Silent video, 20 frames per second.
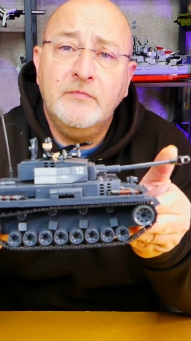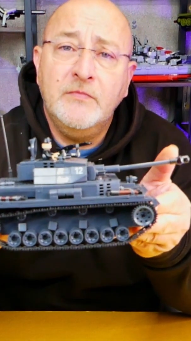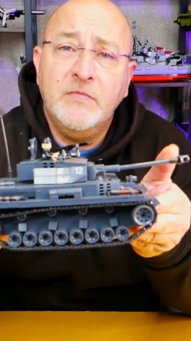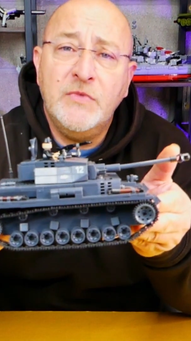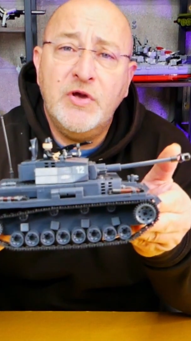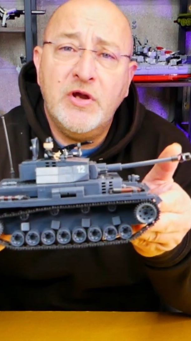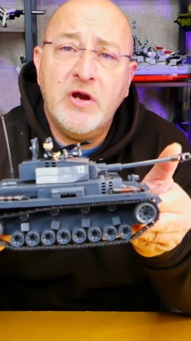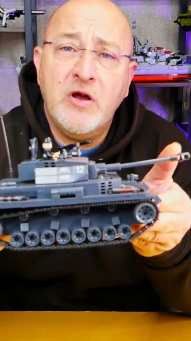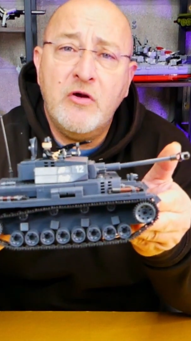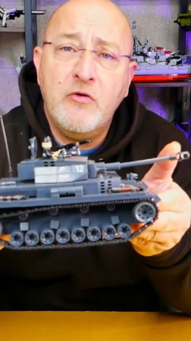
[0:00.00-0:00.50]

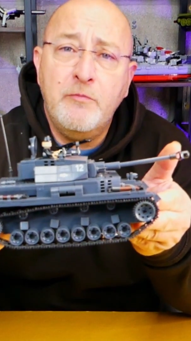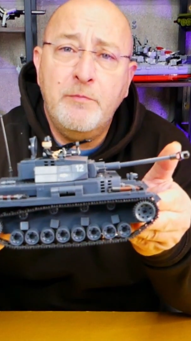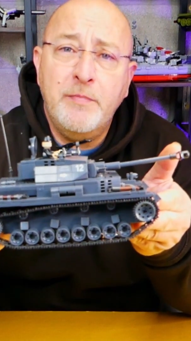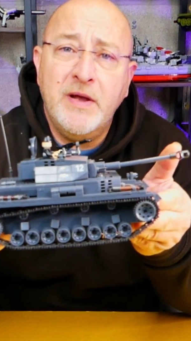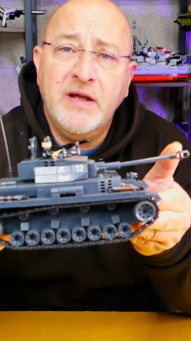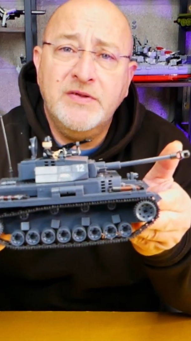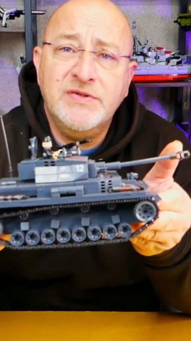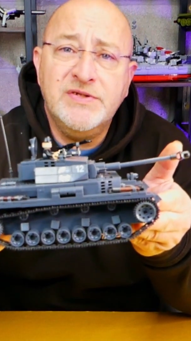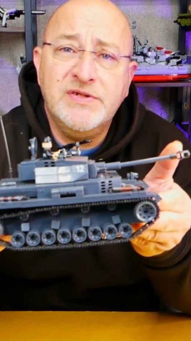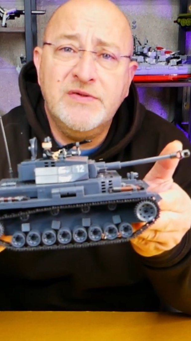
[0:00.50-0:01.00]
good old
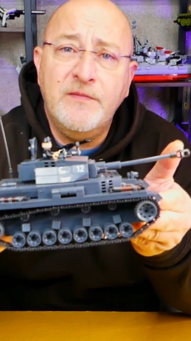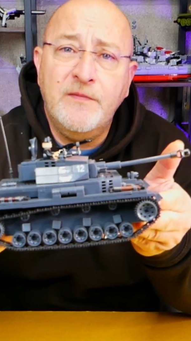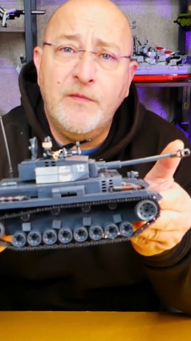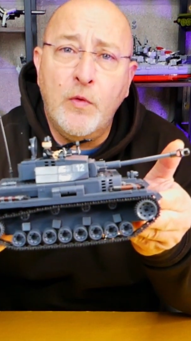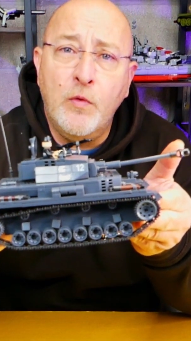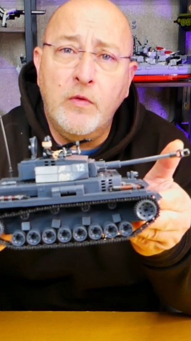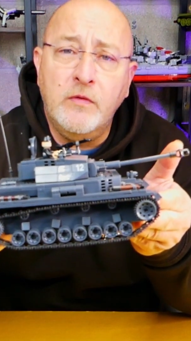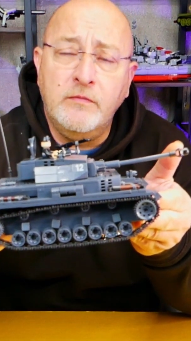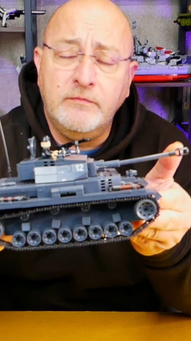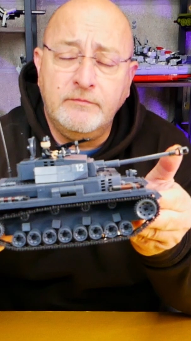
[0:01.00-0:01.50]
Panzer
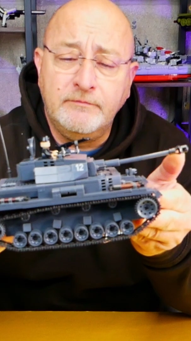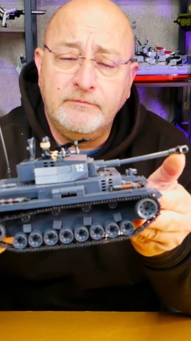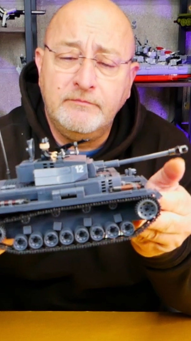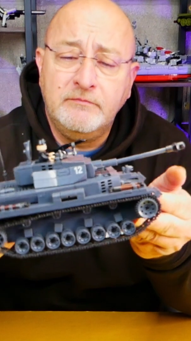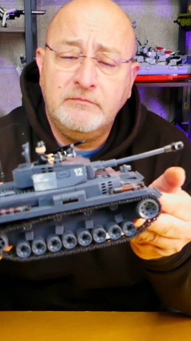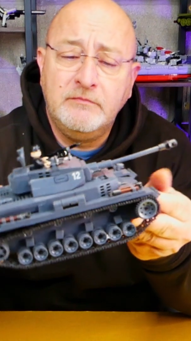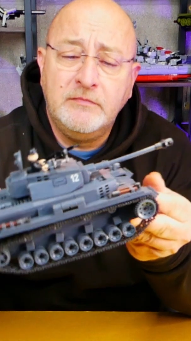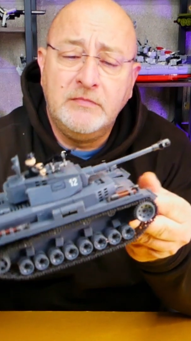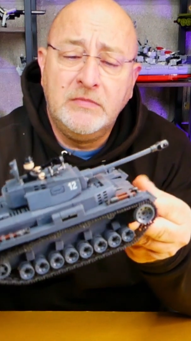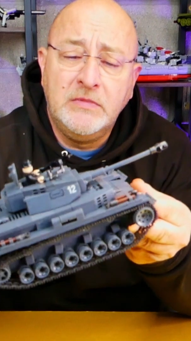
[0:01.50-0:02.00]
IV,
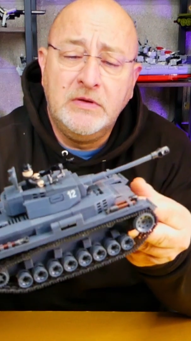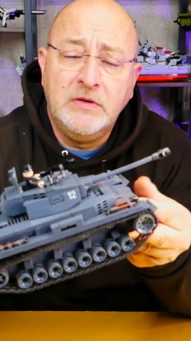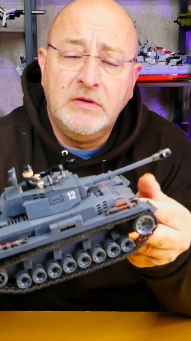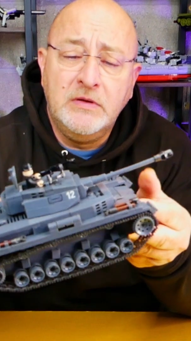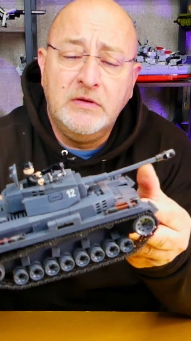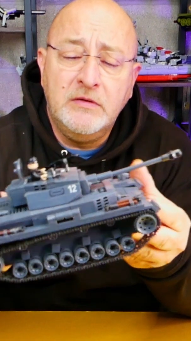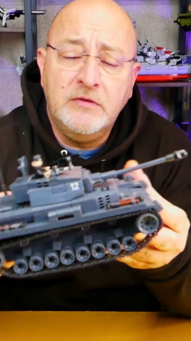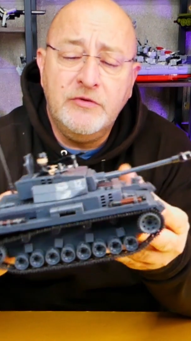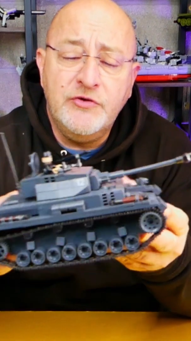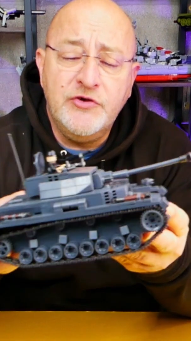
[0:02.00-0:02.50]

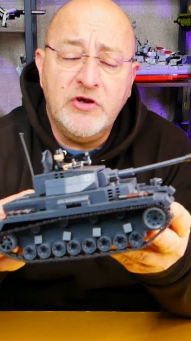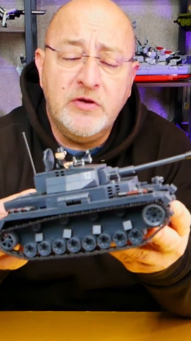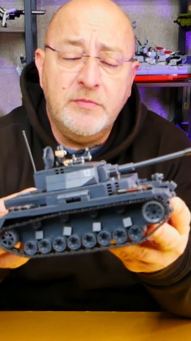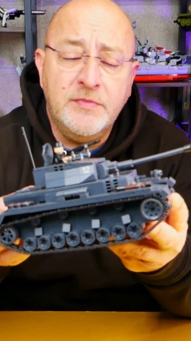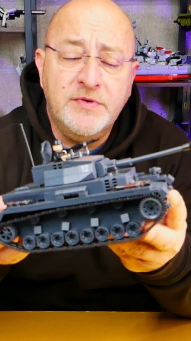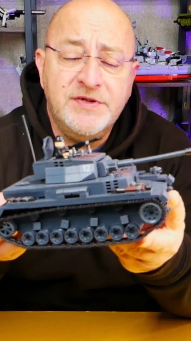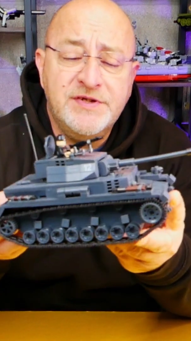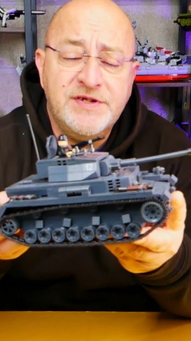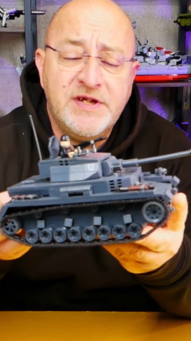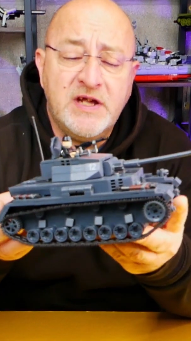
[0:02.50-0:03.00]

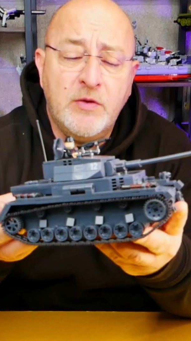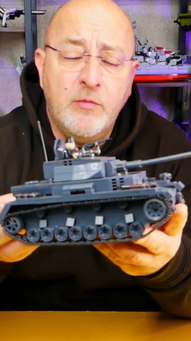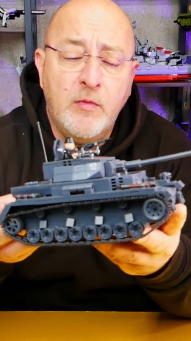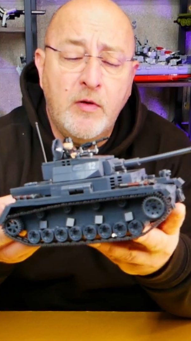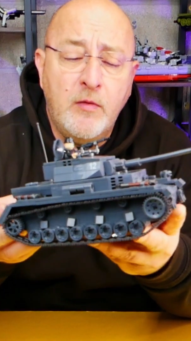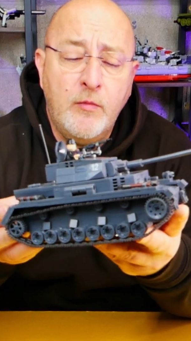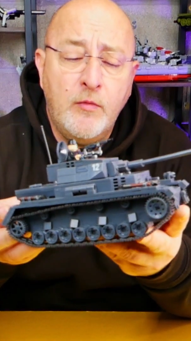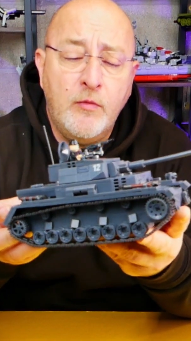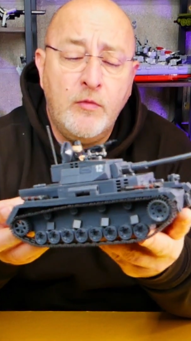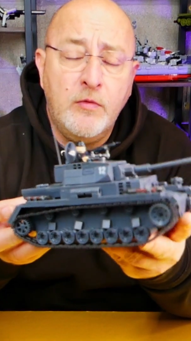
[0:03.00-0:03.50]
German Second
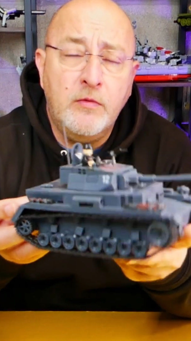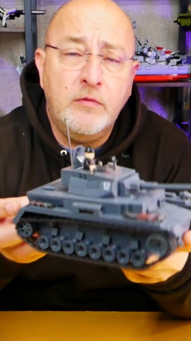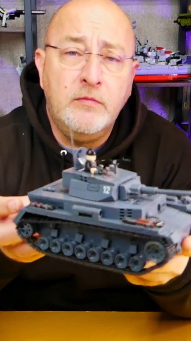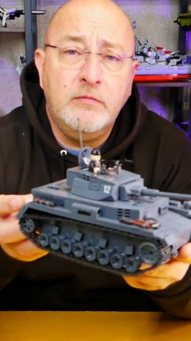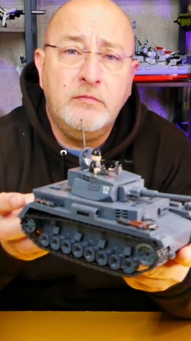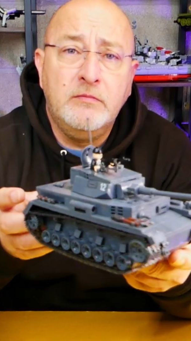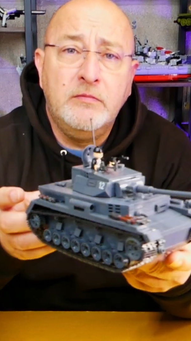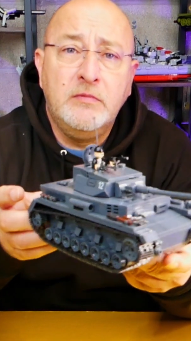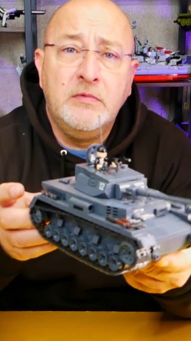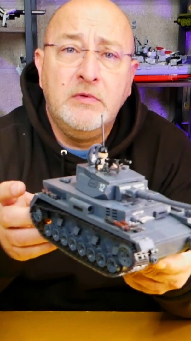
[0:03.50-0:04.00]
World War.
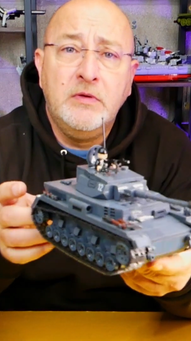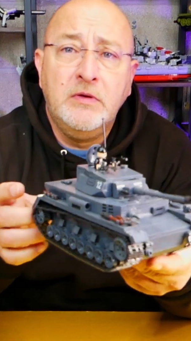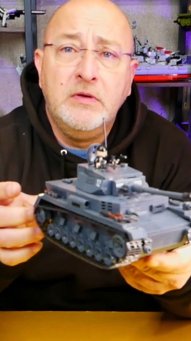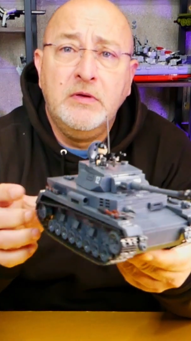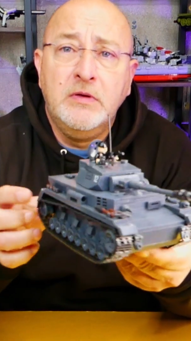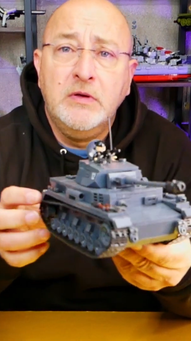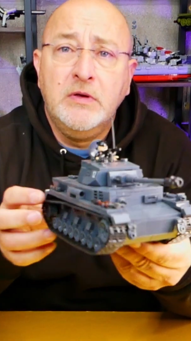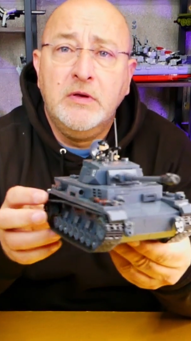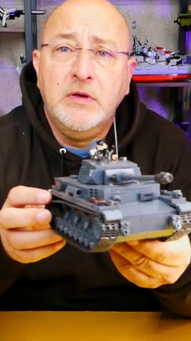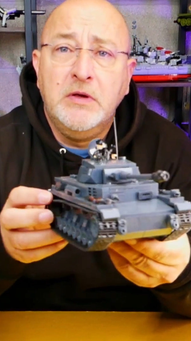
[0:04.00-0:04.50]

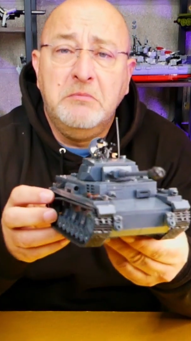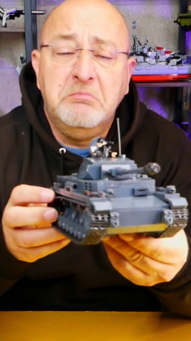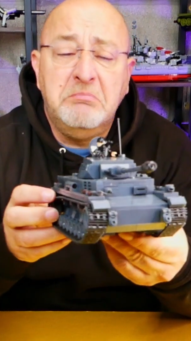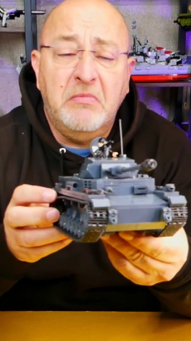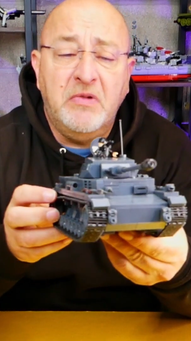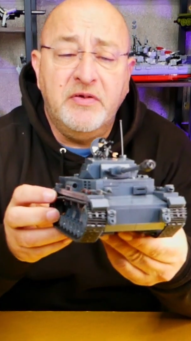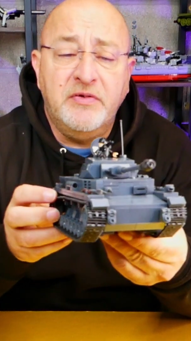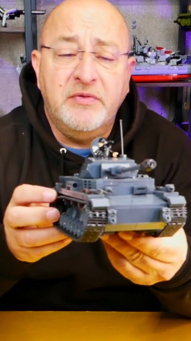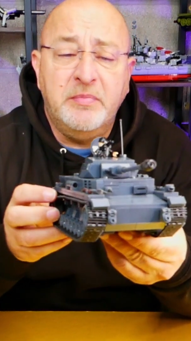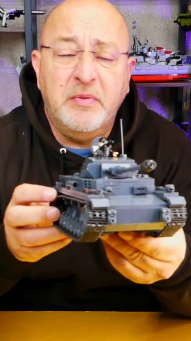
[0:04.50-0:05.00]

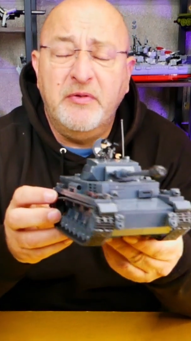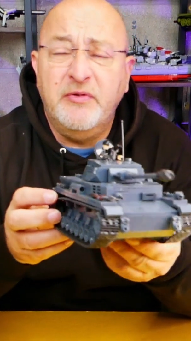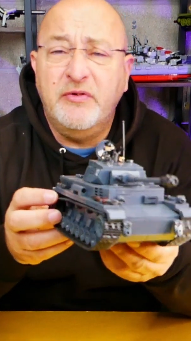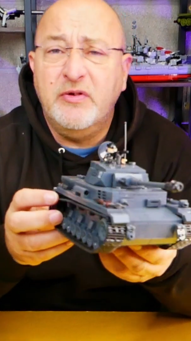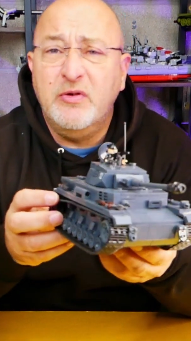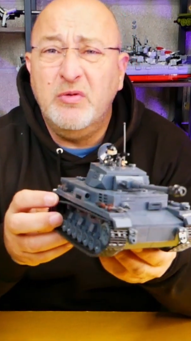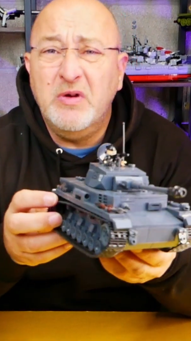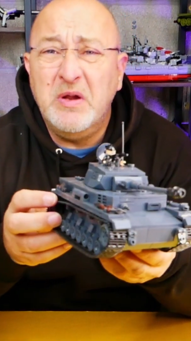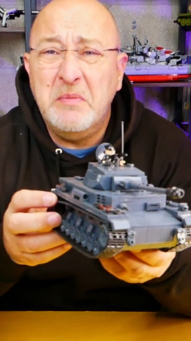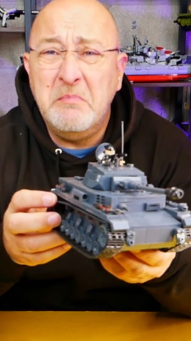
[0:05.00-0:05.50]
I suppose we
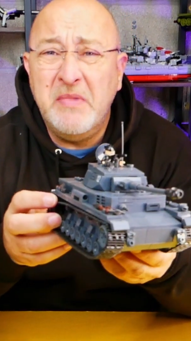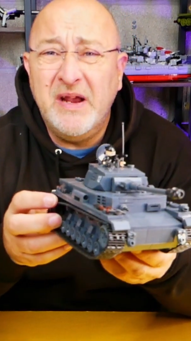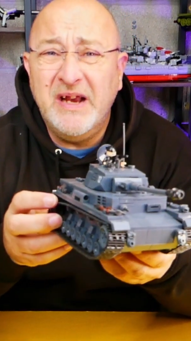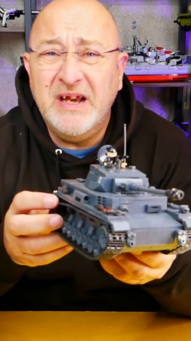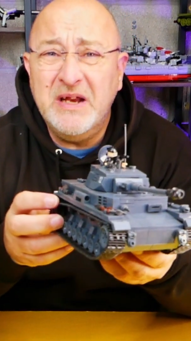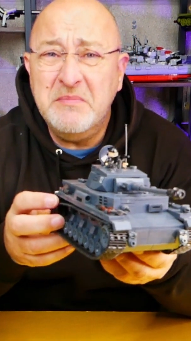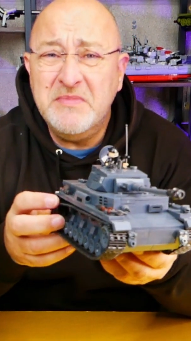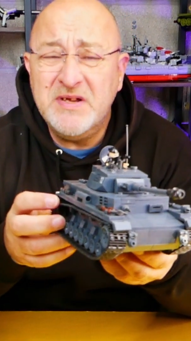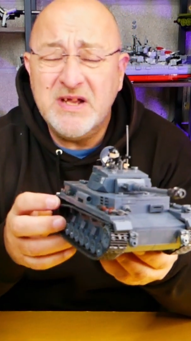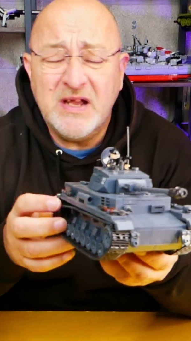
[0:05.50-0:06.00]
call it a
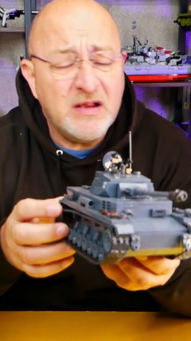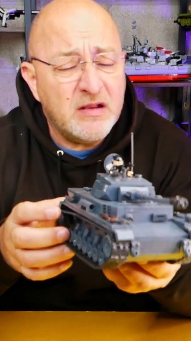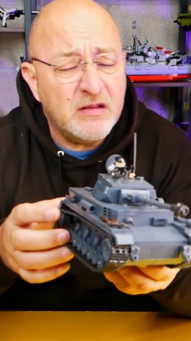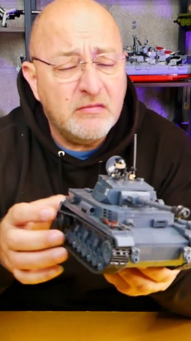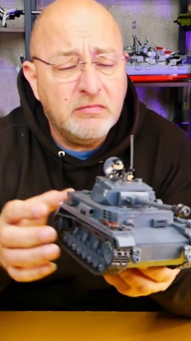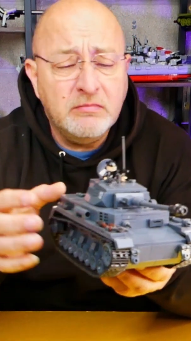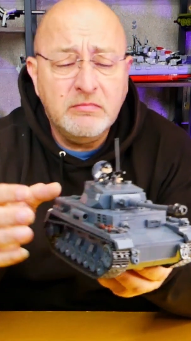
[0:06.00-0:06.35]
medium tank.